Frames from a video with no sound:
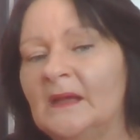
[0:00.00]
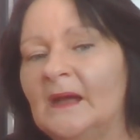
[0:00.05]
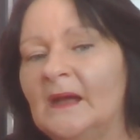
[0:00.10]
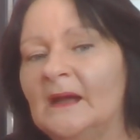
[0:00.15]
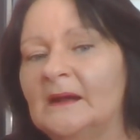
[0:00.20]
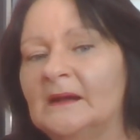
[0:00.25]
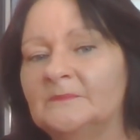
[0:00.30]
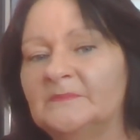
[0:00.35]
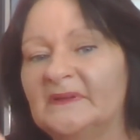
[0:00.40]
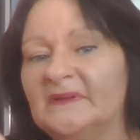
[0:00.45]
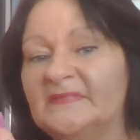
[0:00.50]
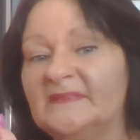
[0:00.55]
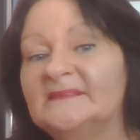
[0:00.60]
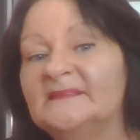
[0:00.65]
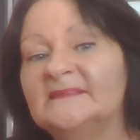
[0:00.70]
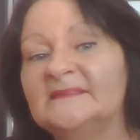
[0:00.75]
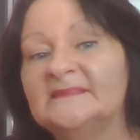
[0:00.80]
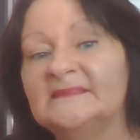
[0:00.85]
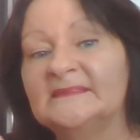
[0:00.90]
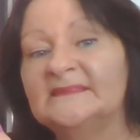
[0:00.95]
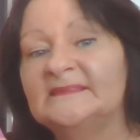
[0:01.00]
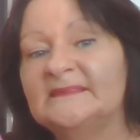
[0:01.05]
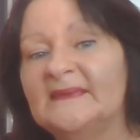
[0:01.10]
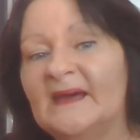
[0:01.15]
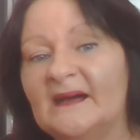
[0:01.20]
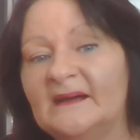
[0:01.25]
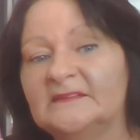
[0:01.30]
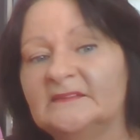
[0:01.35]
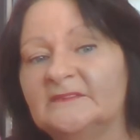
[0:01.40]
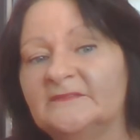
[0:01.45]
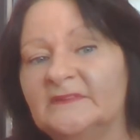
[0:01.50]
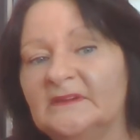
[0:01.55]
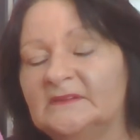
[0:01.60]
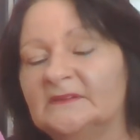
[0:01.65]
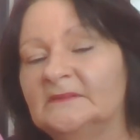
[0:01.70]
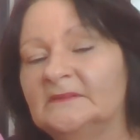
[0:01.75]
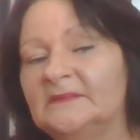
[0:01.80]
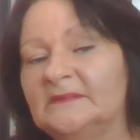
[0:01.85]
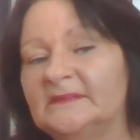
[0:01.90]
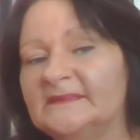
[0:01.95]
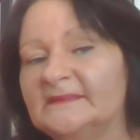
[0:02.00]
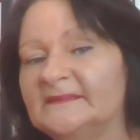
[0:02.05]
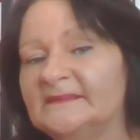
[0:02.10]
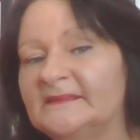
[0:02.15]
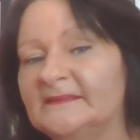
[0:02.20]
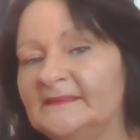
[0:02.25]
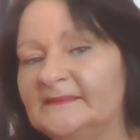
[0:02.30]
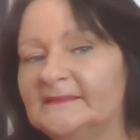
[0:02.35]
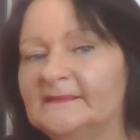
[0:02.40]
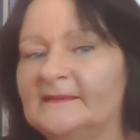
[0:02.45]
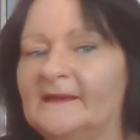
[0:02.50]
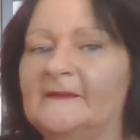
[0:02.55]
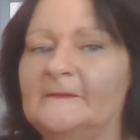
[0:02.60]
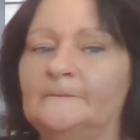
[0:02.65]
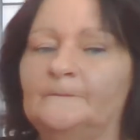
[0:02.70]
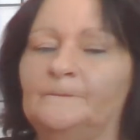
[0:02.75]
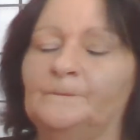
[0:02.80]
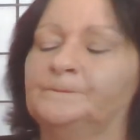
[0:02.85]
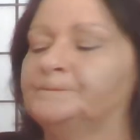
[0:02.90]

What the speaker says: But this is the start of it, let's just say.